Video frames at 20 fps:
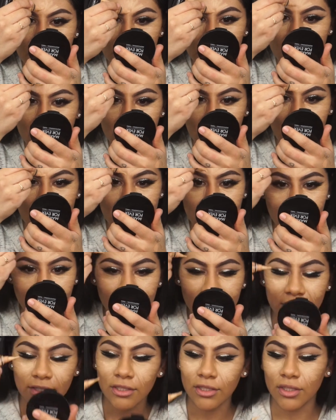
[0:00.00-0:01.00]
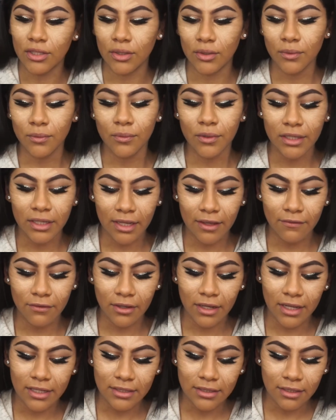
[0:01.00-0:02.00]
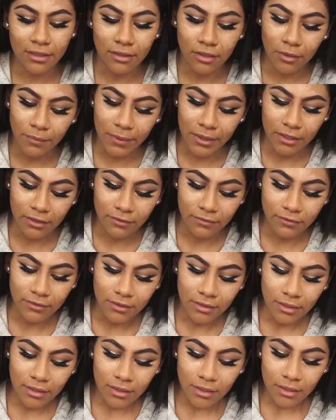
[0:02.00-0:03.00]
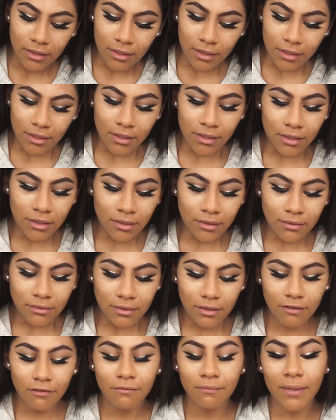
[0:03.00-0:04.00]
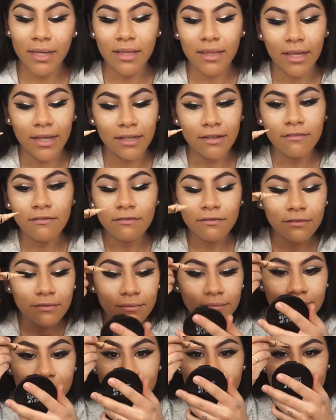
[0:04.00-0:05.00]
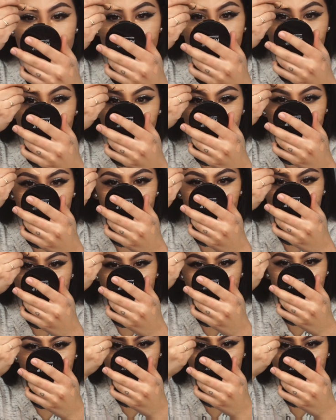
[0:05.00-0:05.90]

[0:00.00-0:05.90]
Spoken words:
But I definitely do want to give you guys a little bit of, you know, of my life. You know,